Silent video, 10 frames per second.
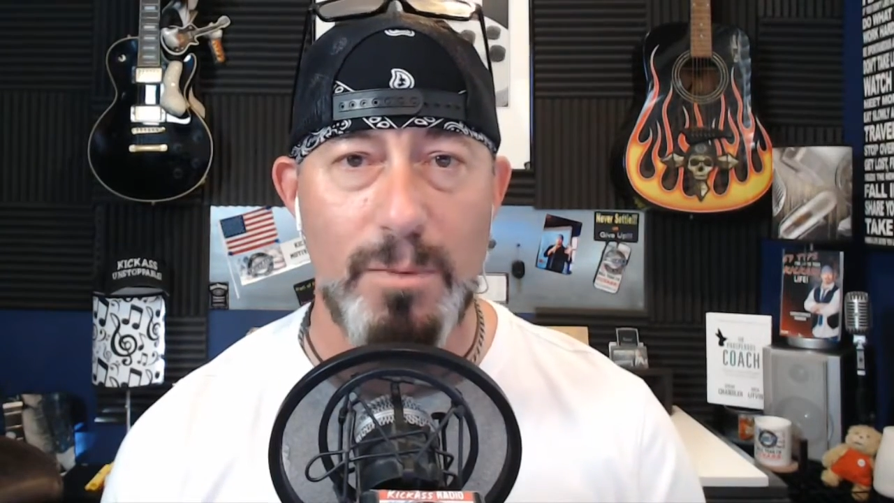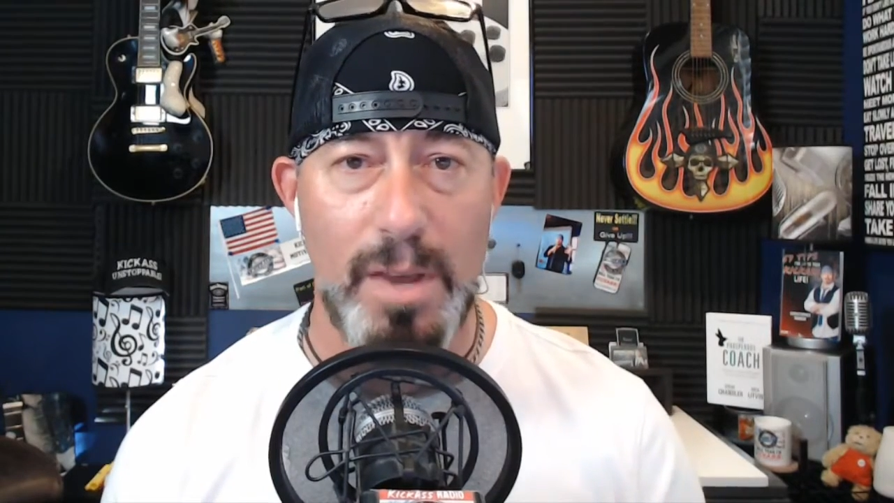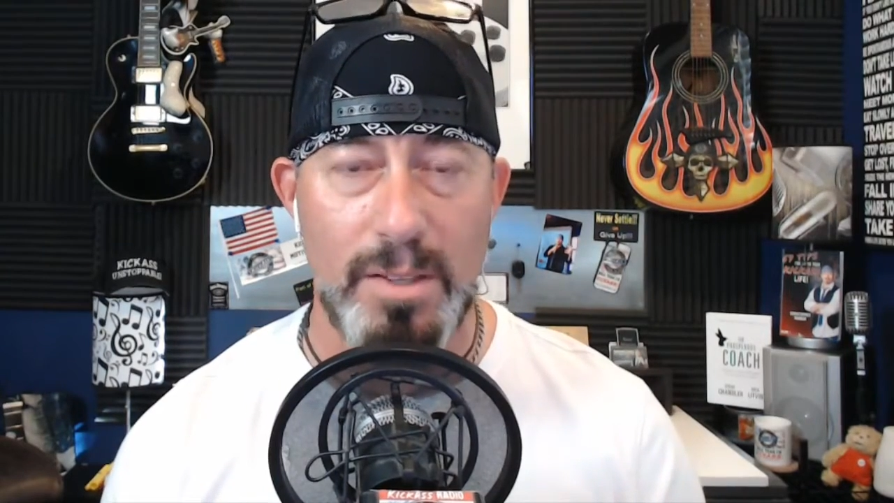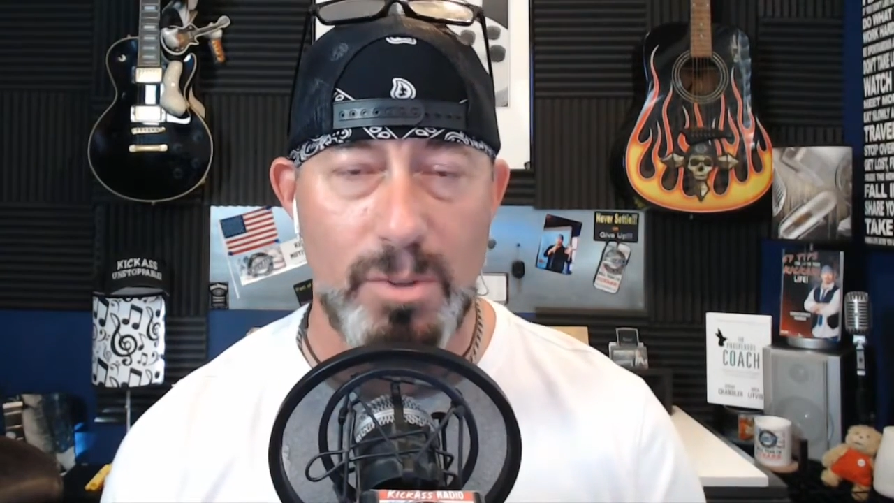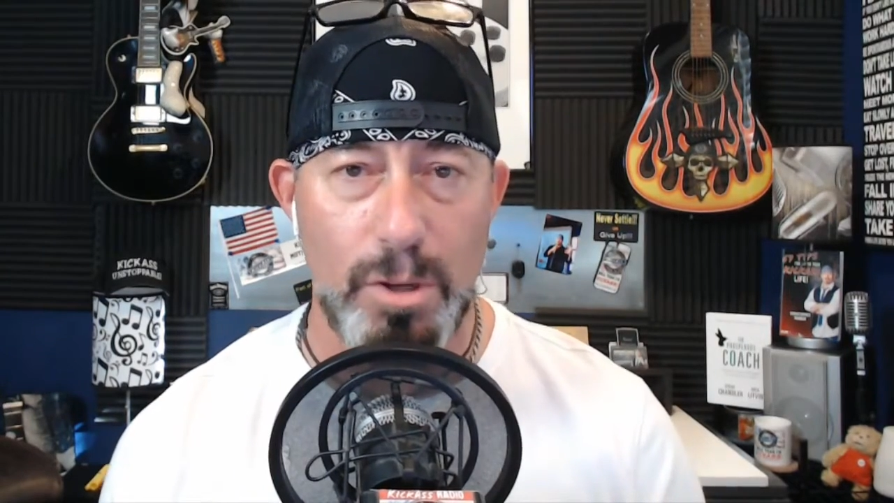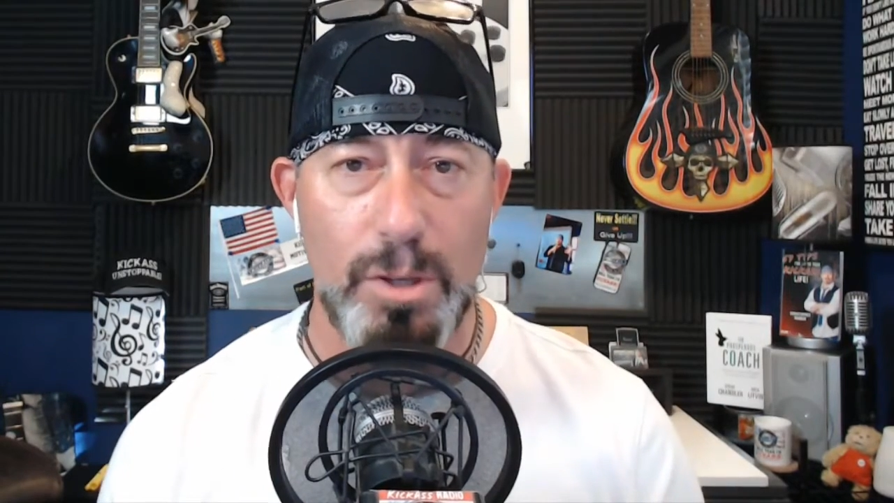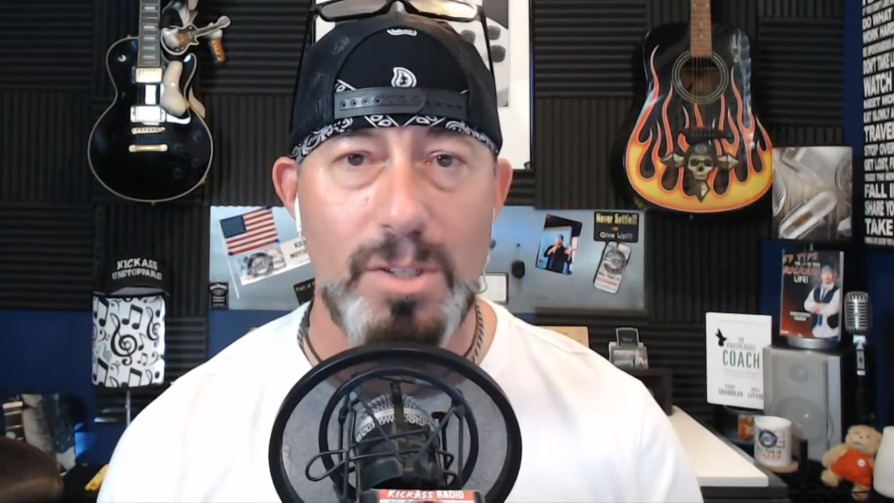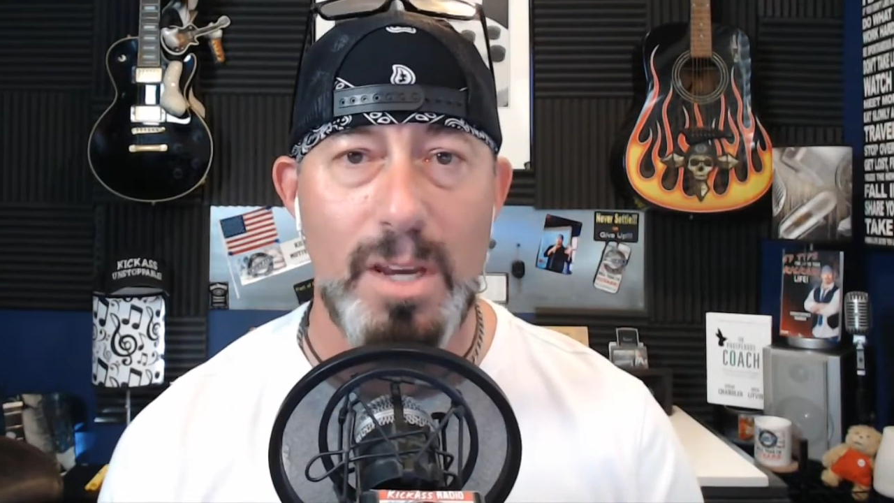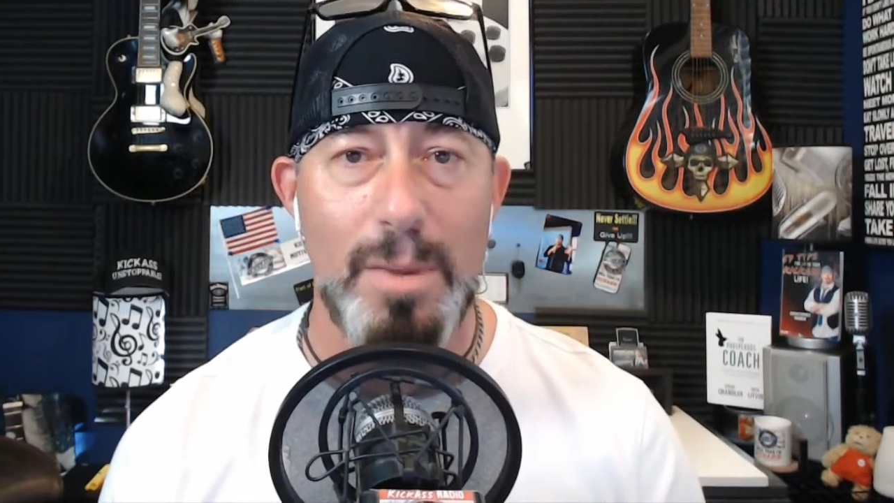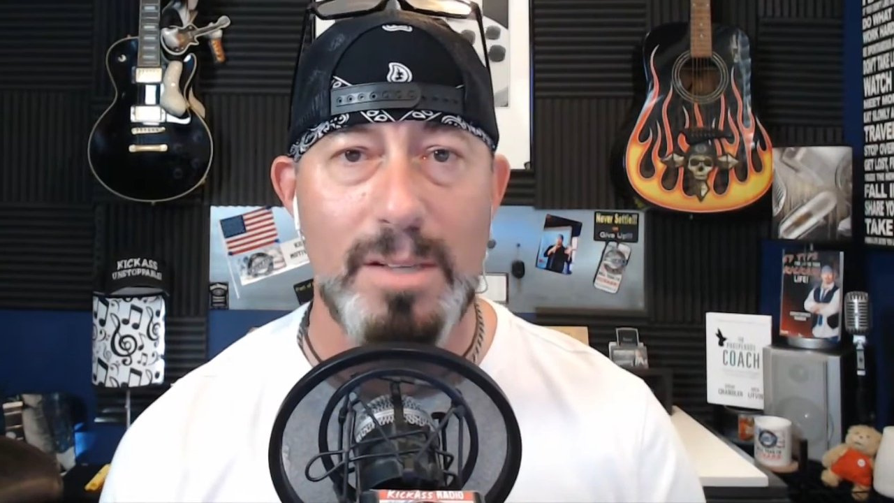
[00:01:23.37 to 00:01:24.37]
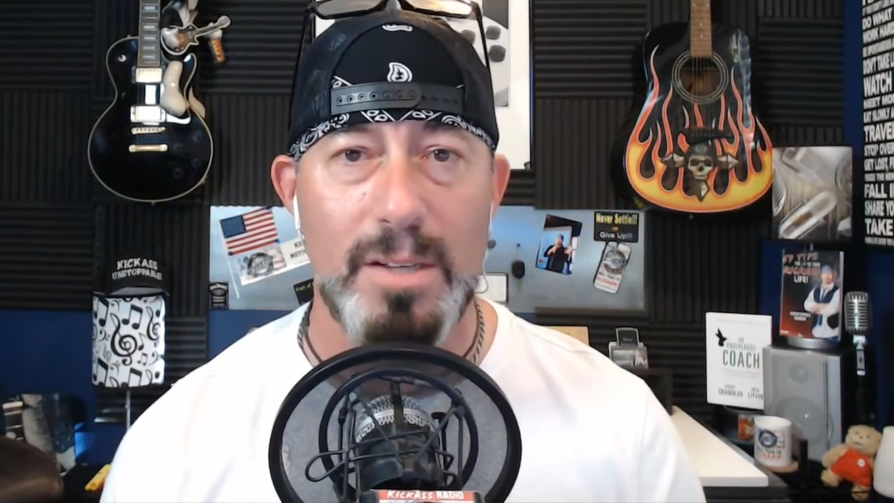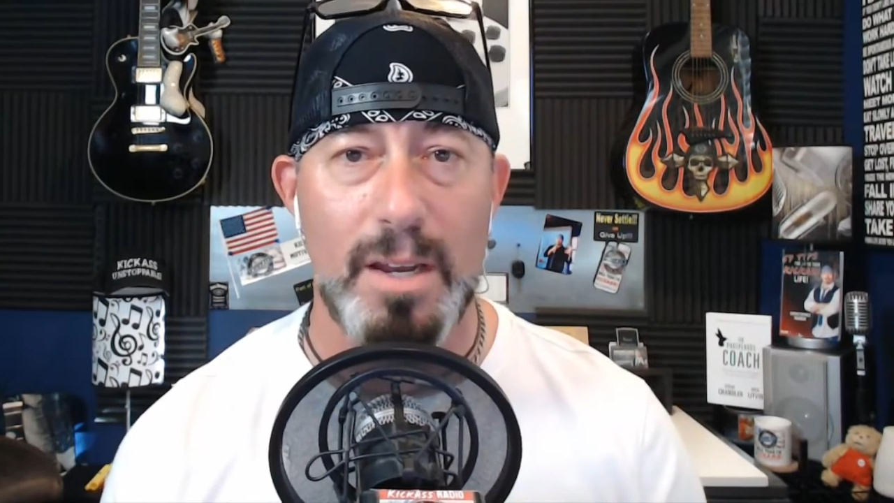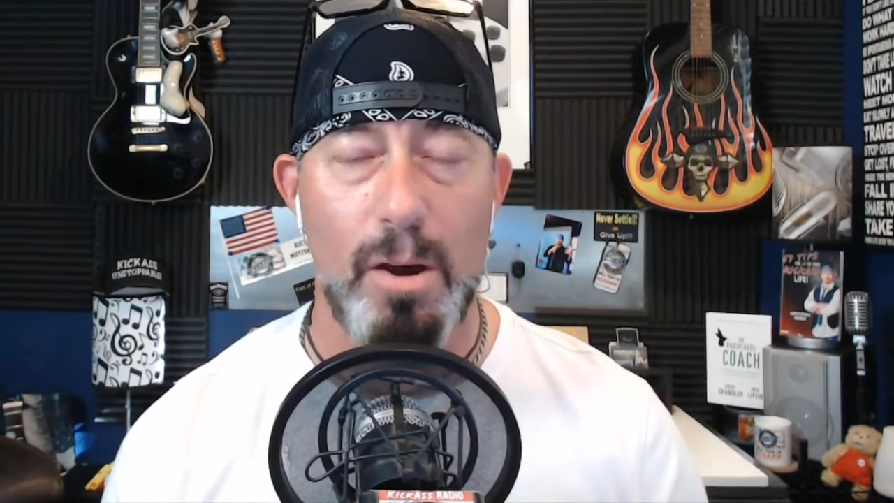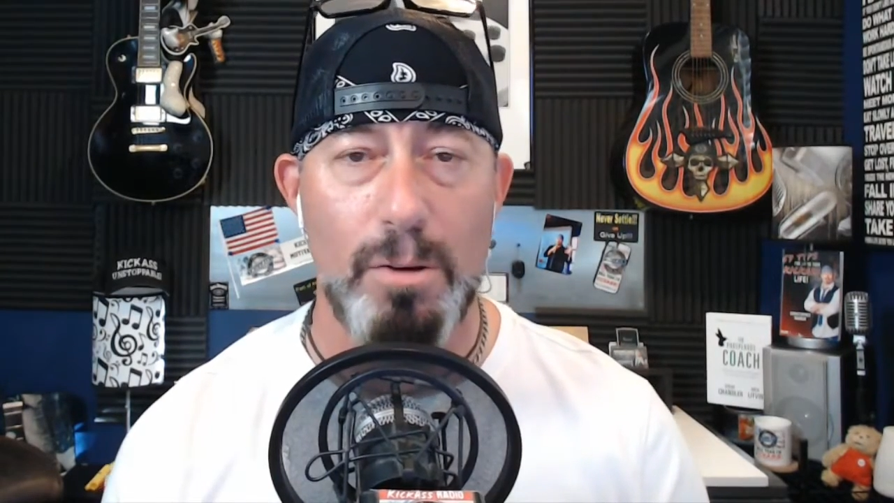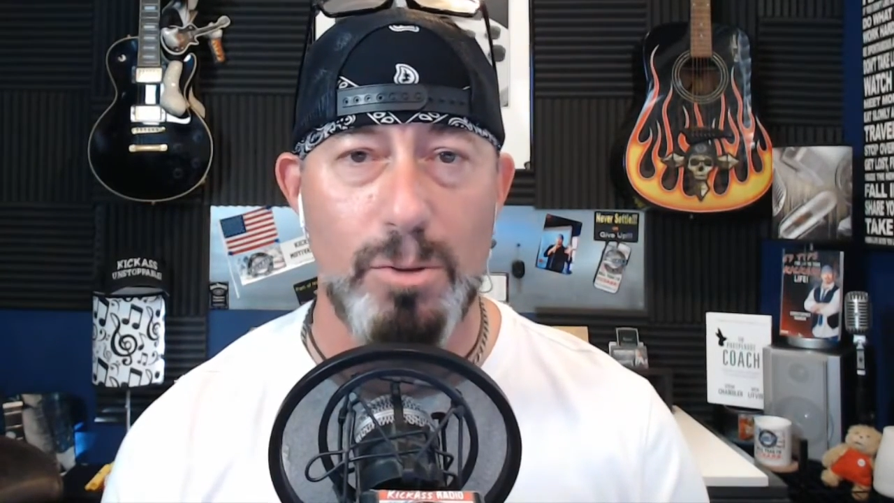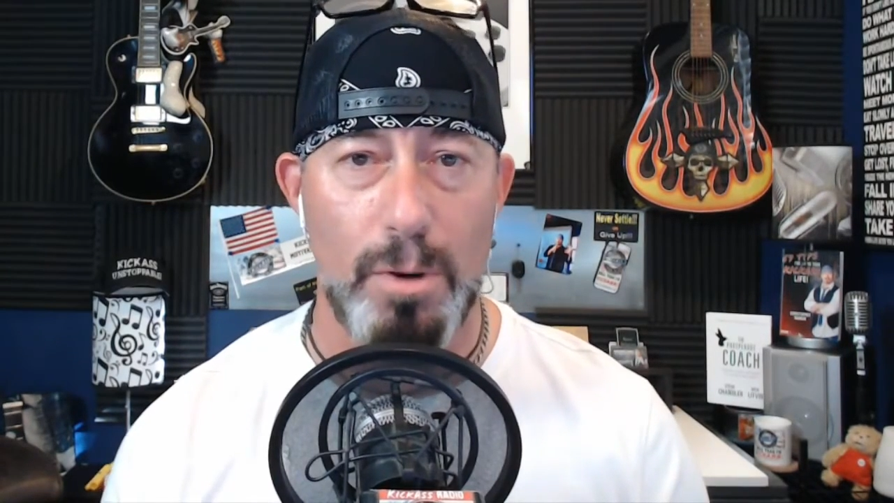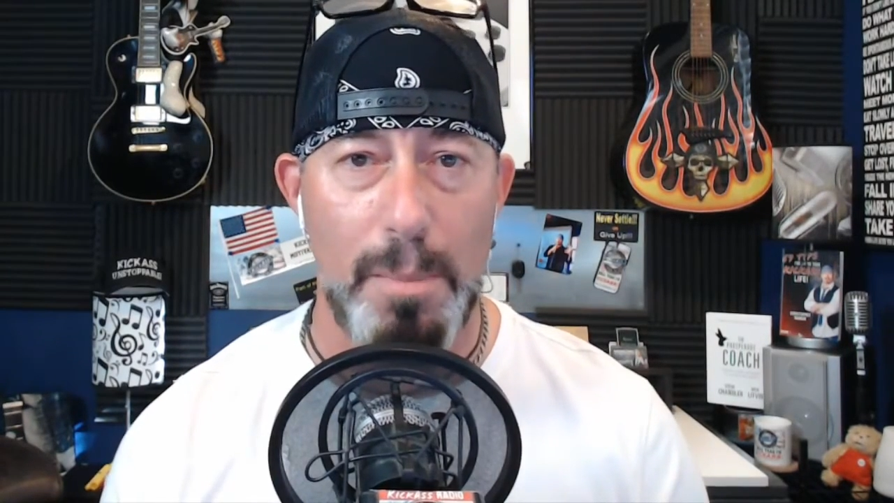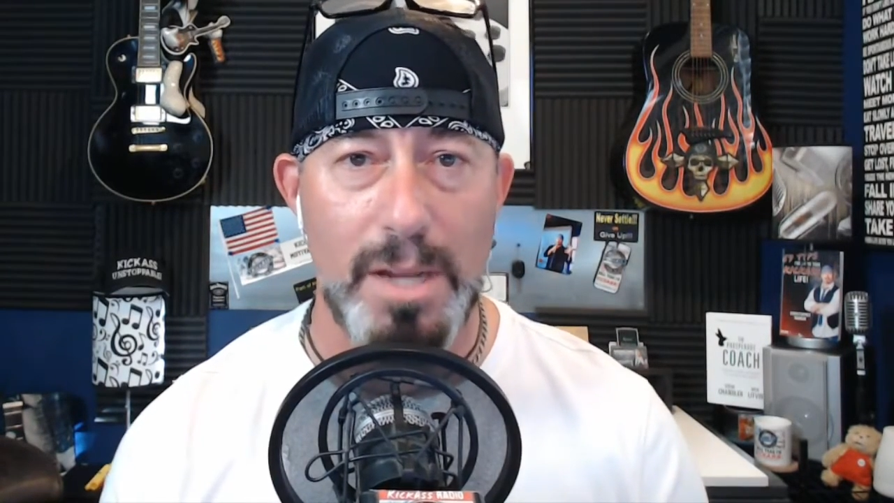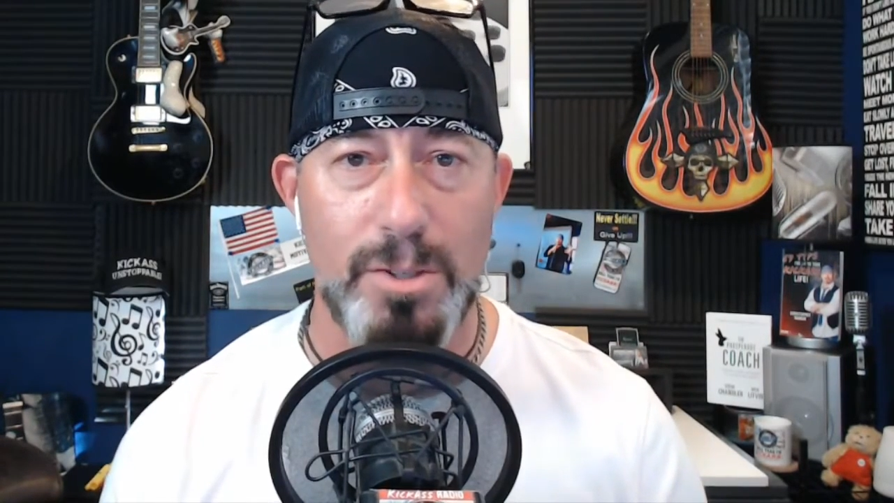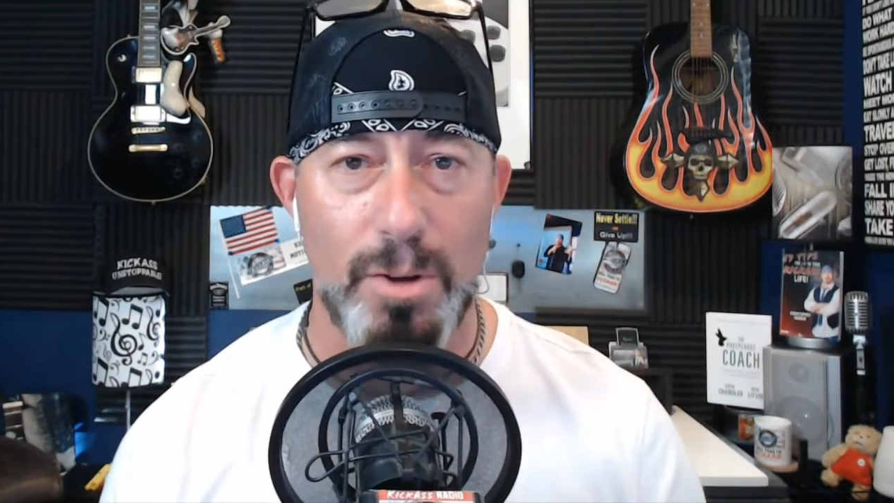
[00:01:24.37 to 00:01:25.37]
events or using him as a coach or a
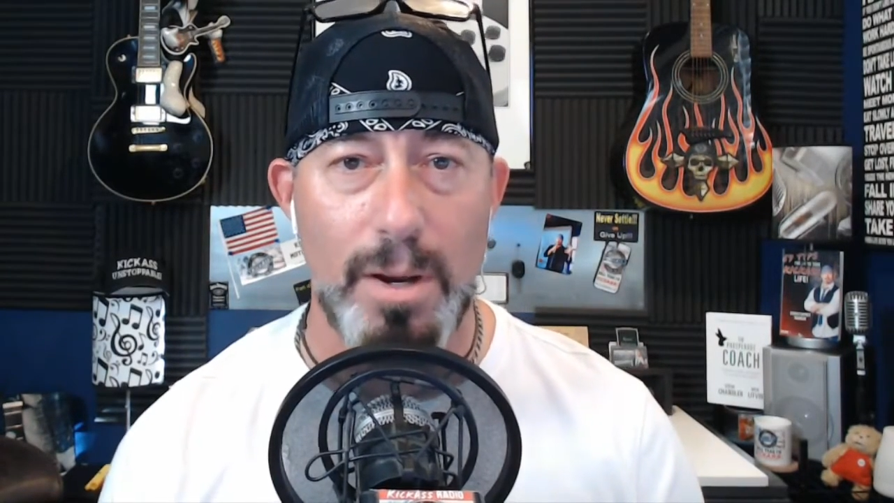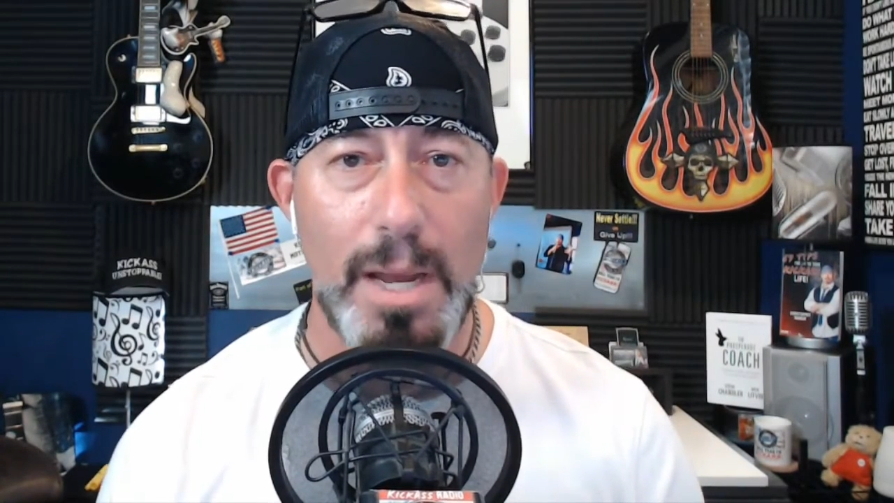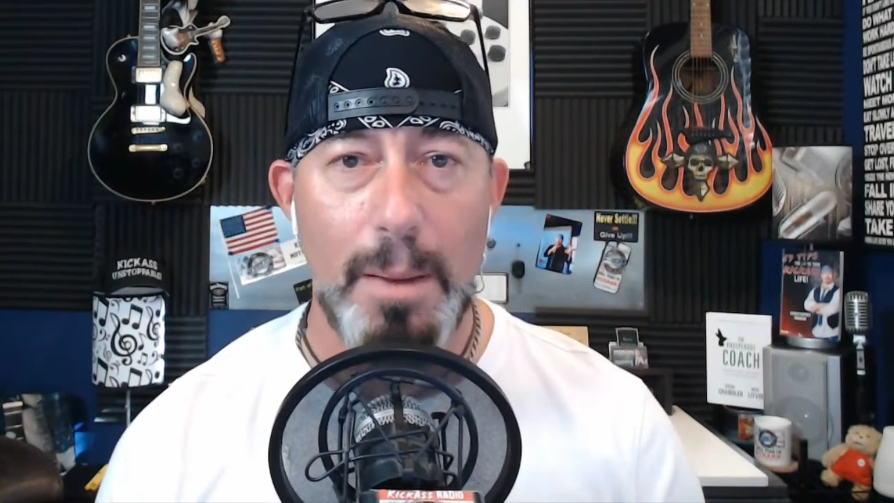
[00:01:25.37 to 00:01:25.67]
mentor